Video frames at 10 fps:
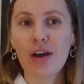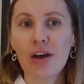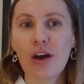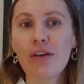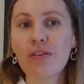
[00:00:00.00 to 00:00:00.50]

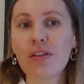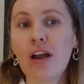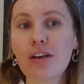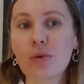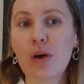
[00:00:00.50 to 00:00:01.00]
Over the
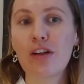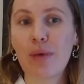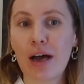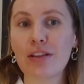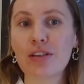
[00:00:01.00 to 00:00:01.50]
last 12
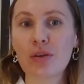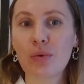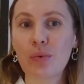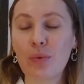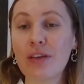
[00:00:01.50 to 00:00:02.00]
months,
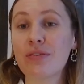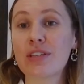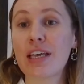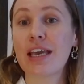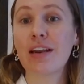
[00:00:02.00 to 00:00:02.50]
we've
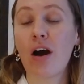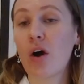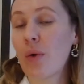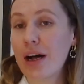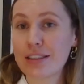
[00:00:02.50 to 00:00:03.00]
seen our
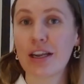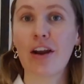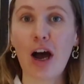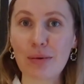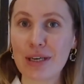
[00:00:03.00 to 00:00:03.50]
world turn
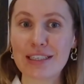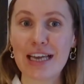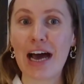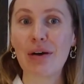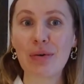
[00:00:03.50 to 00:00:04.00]
upside
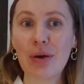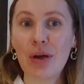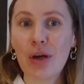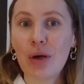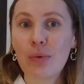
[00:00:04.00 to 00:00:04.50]
down.
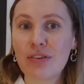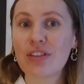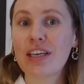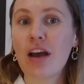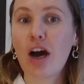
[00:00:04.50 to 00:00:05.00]
We've
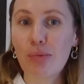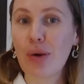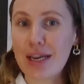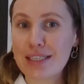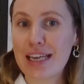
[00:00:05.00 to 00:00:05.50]
seen
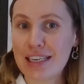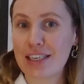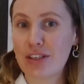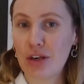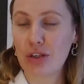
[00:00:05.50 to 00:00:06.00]

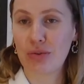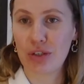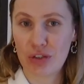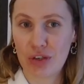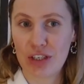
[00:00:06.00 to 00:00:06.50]
unprecedented social
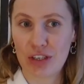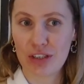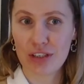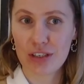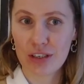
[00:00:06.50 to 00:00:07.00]

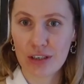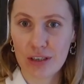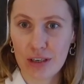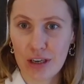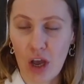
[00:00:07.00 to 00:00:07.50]
restrictions.
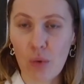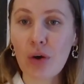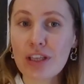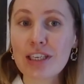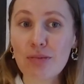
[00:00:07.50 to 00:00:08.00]
And what
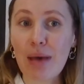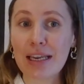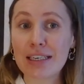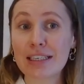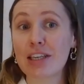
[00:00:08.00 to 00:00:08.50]
this has
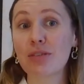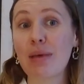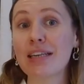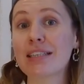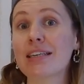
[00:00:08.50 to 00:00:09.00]
meant is it has
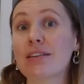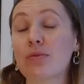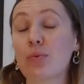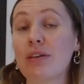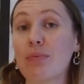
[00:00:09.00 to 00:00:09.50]
meant that
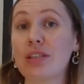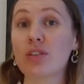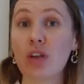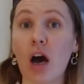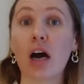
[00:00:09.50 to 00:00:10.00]
we've been
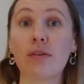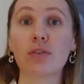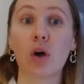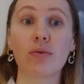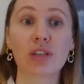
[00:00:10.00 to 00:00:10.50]

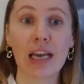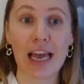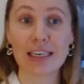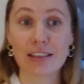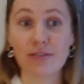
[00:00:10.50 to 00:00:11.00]
starved of
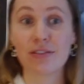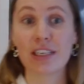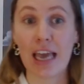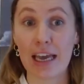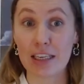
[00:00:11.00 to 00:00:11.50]
collective
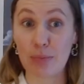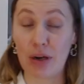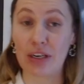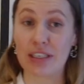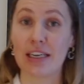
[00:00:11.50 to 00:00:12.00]

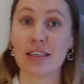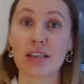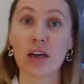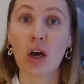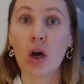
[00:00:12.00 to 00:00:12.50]
experiences,
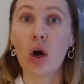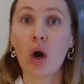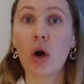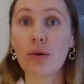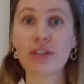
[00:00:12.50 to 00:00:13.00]

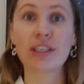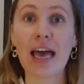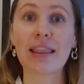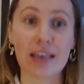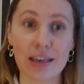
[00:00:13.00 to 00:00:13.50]
of
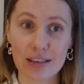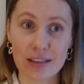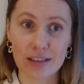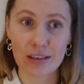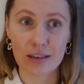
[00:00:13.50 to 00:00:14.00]
togetherness.